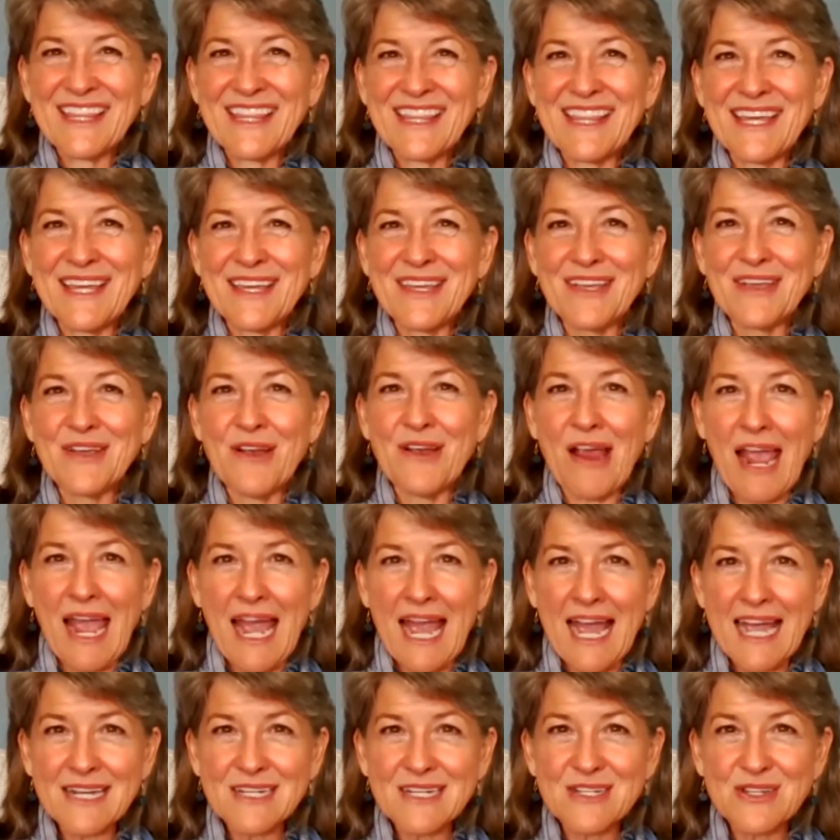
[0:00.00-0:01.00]
That you're
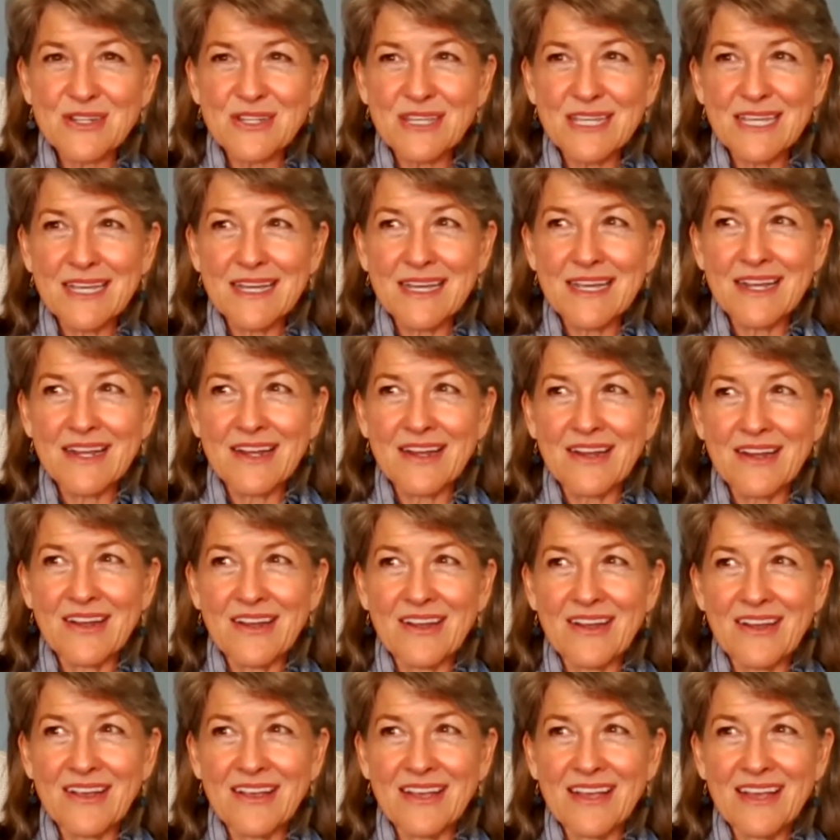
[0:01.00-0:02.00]
actually
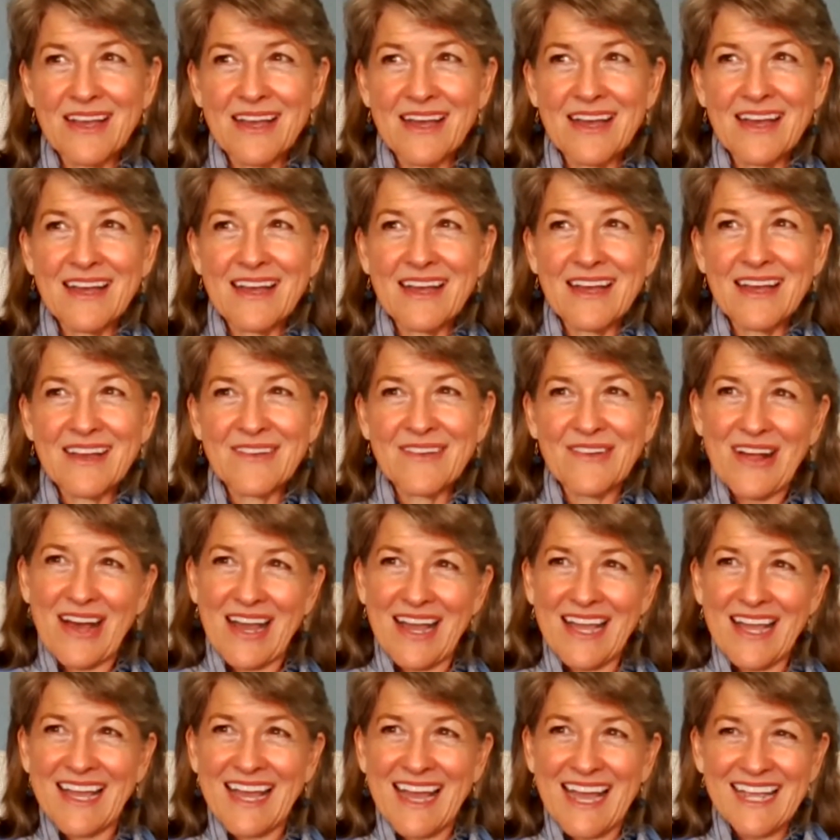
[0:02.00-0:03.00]

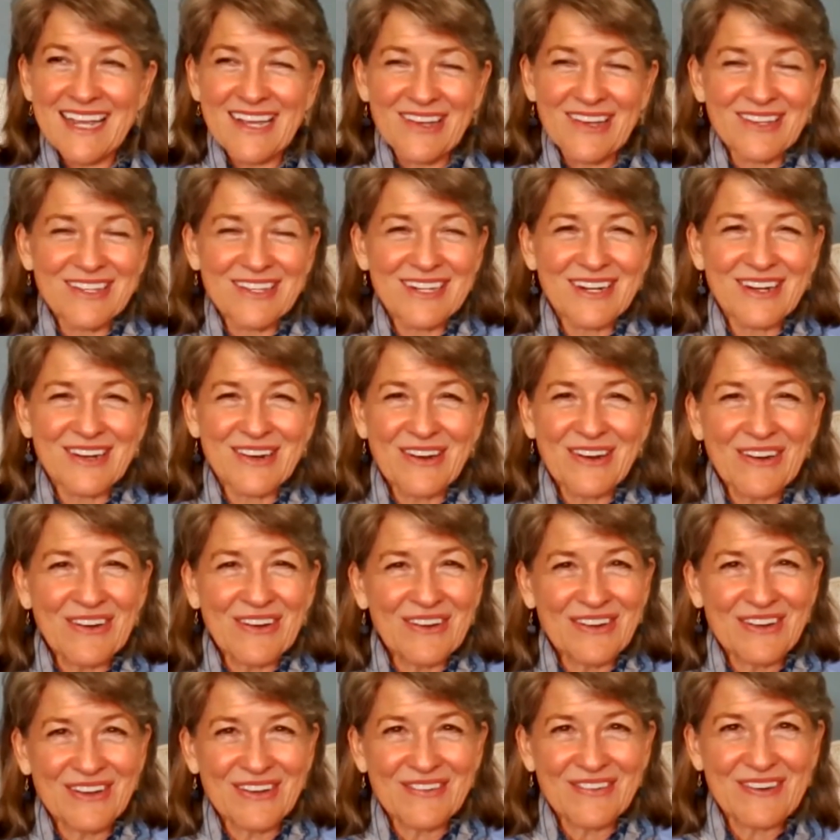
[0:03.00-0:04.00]
I call it a
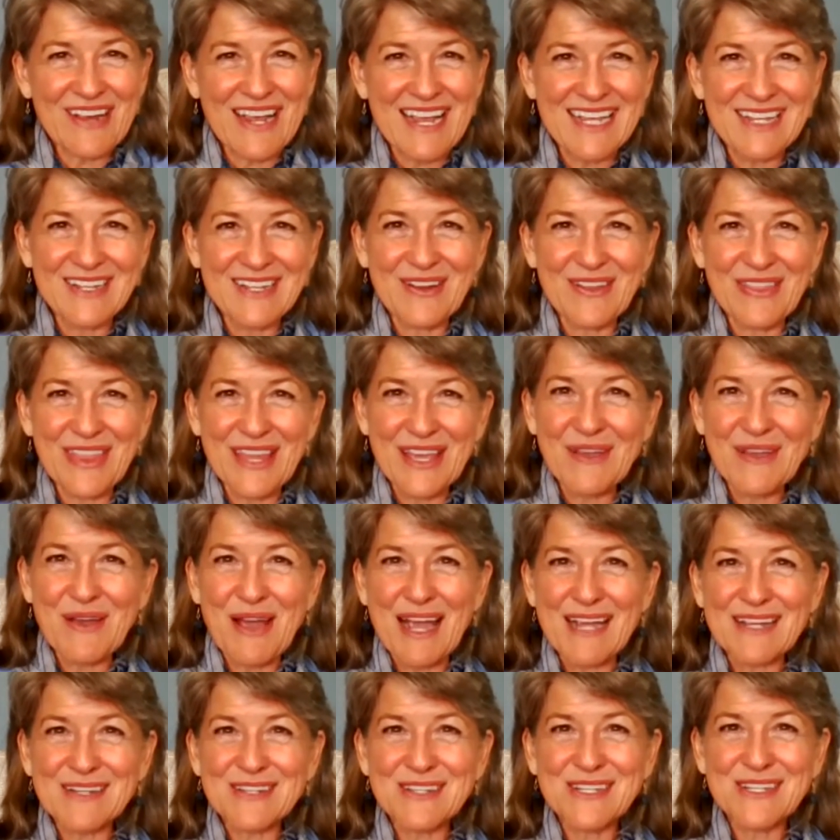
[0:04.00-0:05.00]
girl, right? That you
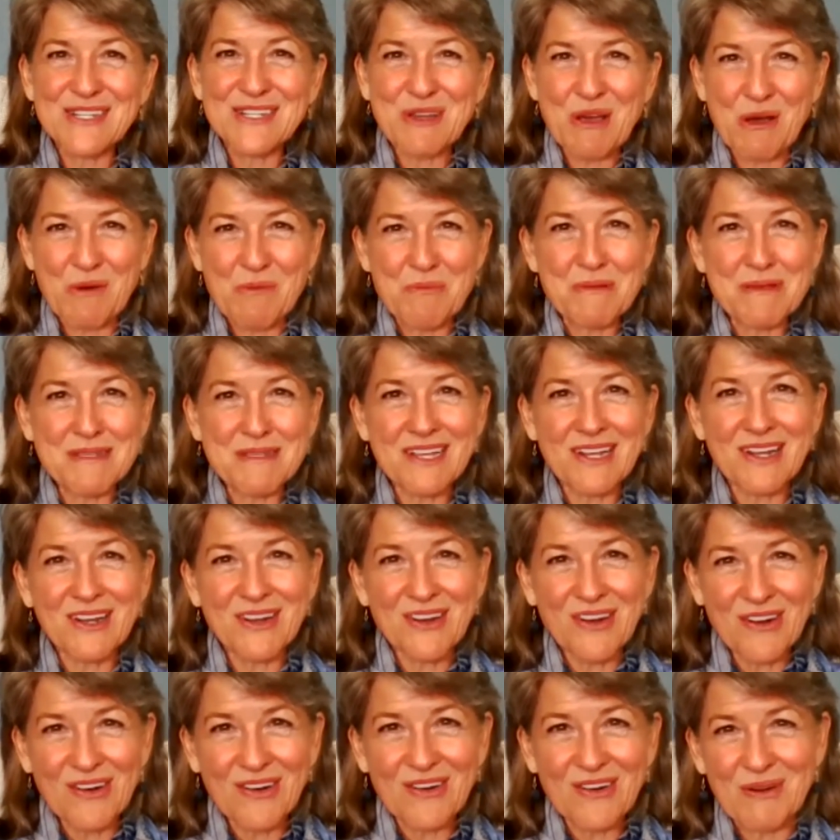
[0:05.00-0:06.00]
actually show up as a
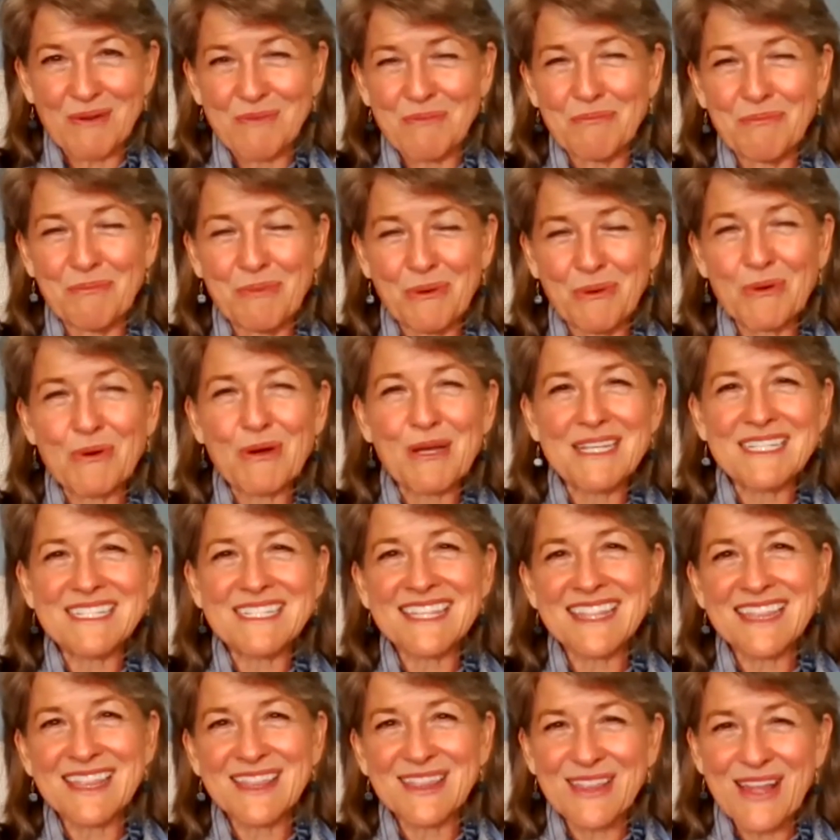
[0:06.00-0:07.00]
girl. Boys
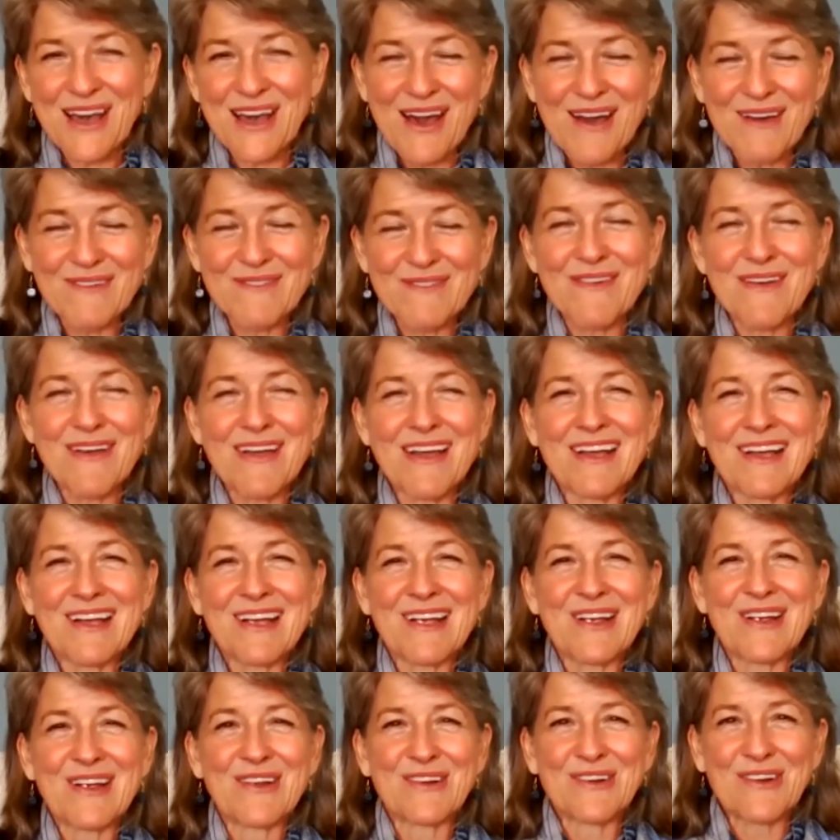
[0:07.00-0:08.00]
love
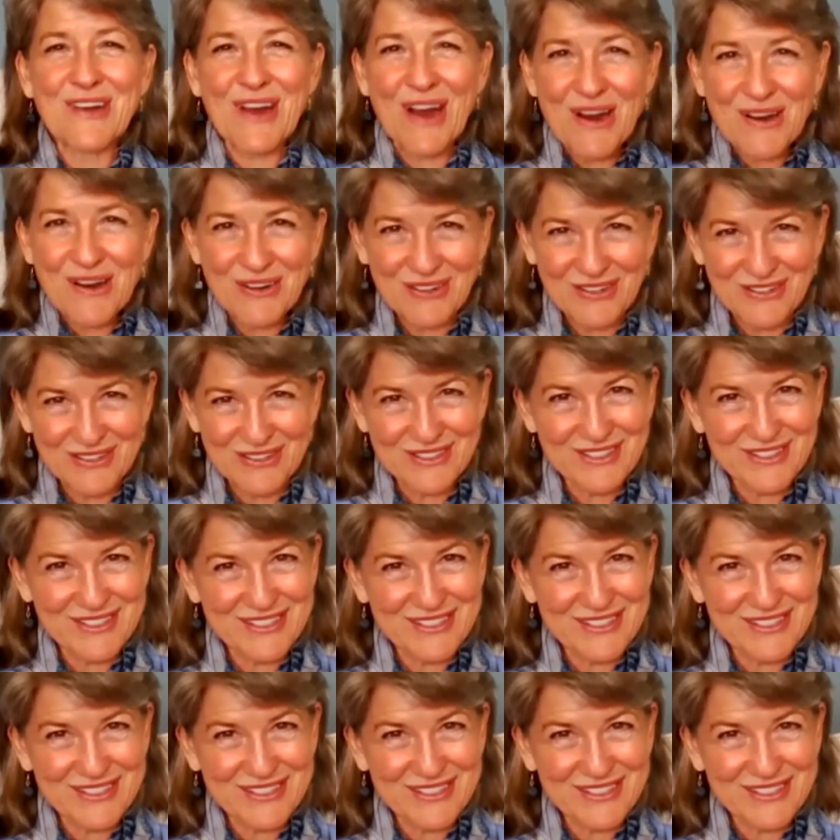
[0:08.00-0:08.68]
girls.